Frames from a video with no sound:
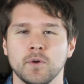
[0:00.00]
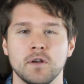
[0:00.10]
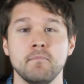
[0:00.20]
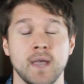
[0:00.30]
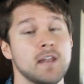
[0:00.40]
When
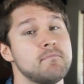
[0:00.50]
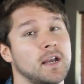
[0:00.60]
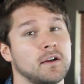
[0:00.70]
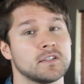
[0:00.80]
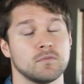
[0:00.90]
a man
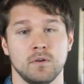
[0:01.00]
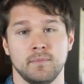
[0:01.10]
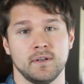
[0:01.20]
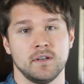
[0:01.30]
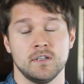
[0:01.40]
marries a
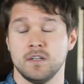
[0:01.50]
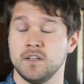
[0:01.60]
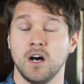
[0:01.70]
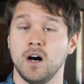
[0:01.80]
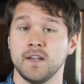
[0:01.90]
woman,
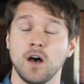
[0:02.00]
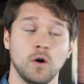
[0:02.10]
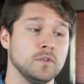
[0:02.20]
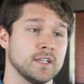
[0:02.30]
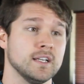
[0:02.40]
not
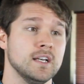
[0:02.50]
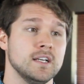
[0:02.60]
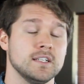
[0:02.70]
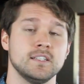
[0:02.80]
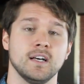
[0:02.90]
only
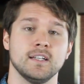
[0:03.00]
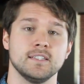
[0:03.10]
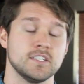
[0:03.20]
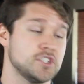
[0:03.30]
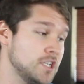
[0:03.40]

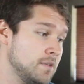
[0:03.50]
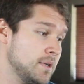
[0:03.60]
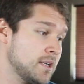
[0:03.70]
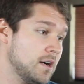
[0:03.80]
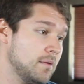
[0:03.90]
does she
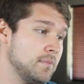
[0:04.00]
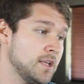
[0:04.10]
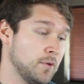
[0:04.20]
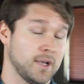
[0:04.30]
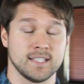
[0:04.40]
become,
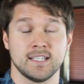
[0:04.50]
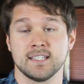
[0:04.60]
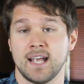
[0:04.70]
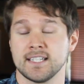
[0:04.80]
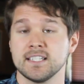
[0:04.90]
gets
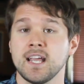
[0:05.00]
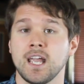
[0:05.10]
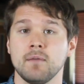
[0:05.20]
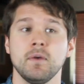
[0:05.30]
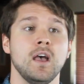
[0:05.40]
his last
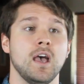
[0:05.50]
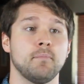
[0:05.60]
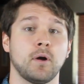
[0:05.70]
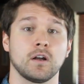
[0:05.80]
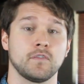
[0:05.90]
name,
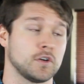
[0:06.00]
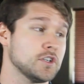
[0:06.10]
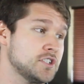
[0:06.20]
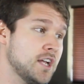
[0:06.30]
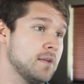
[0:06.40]
and part of her
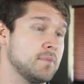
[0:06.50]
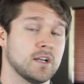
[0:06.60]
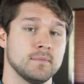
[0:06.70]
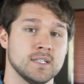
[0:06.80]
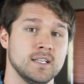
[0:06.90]
shame
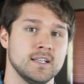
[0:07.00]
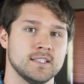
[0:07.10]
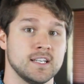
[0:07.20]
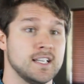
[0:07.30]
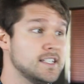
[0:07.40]
becomes his,
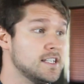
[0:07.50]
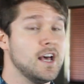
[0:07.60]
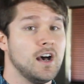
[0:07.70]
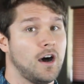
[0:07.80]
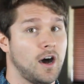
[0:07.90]
and his
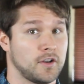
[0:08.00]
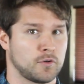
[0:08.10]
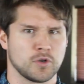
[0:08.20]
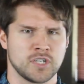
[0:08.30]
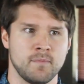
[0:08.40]
honor
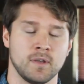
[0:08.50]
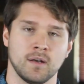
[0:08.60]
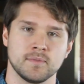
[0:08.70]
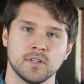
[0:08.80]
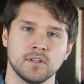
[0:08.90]
or shame
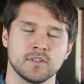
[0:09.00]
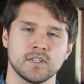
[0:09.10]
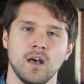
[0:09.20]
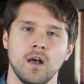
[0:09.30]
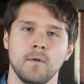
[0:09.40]
becomes hers,